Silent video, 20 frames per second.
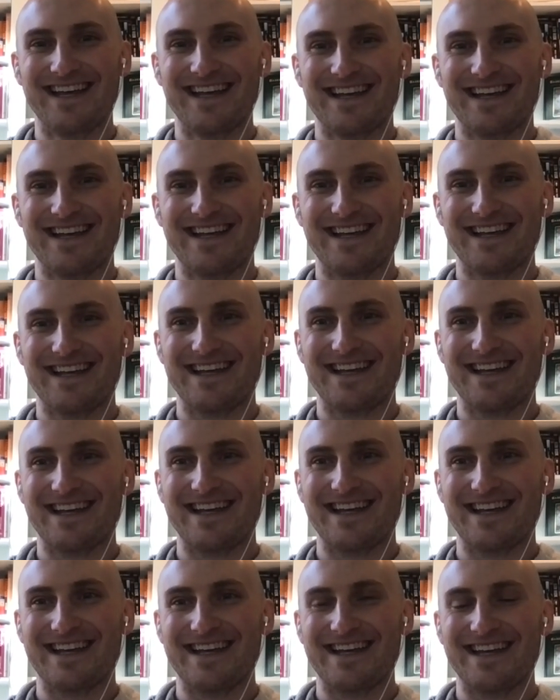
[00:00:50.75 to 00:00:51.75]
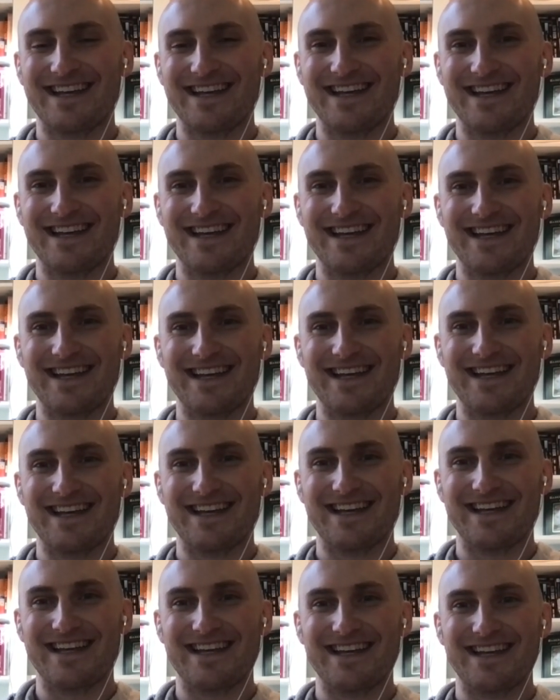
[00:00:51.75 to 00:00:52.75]

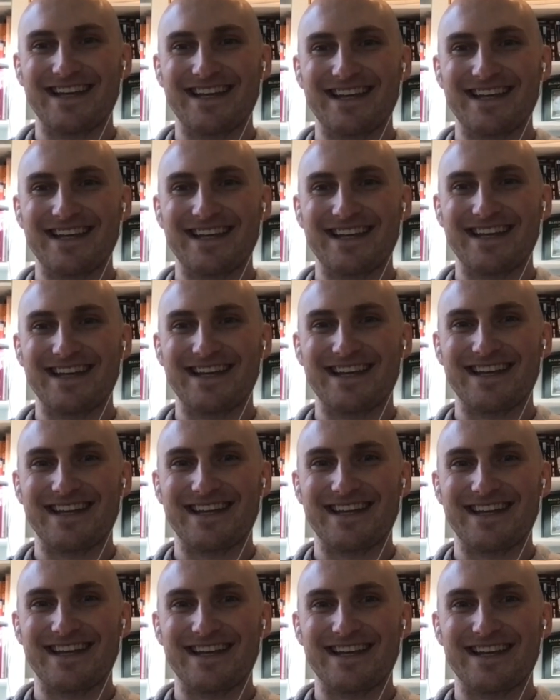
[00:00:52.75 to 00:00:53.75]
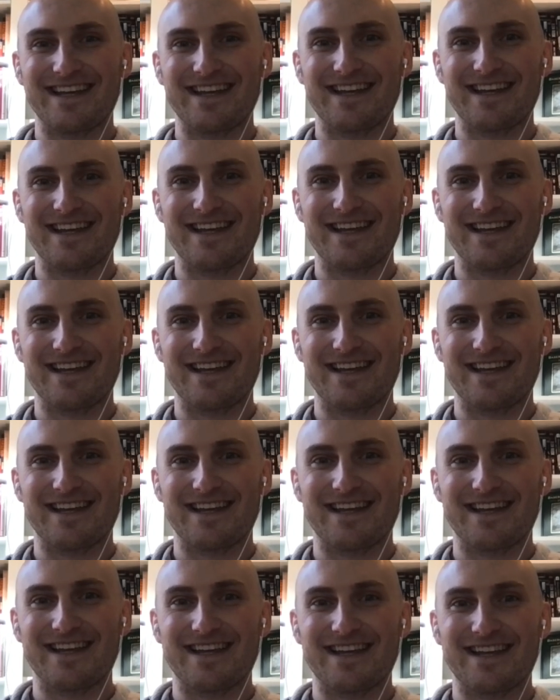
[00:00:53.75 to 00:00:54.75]

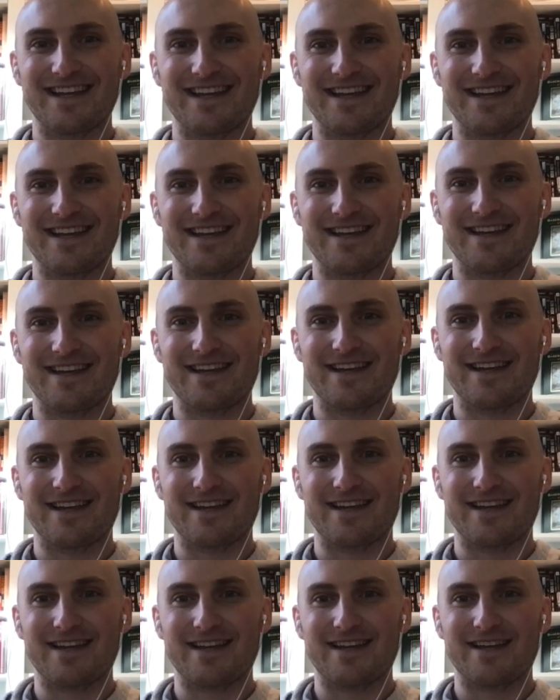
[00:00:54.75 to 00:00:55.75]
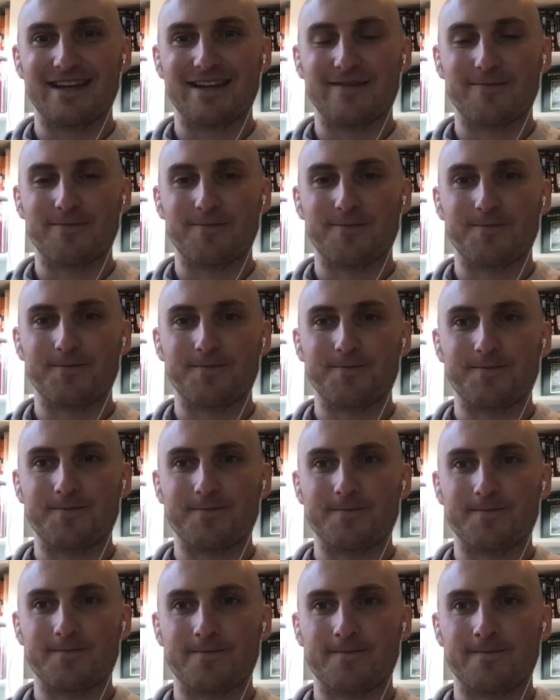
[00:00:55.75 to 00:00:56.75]

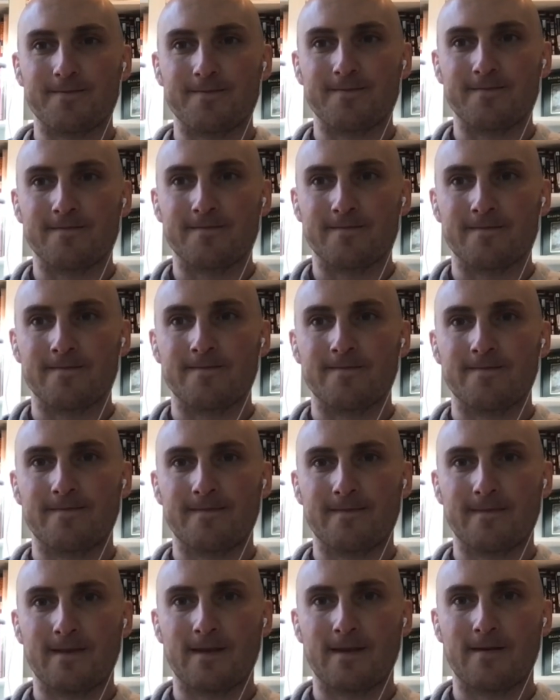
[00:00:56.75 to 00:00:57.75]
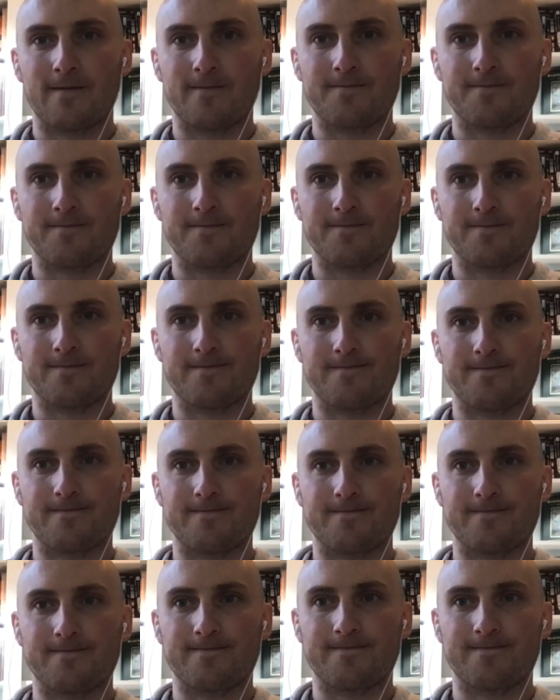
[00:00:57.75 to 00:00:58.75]
(not speaking)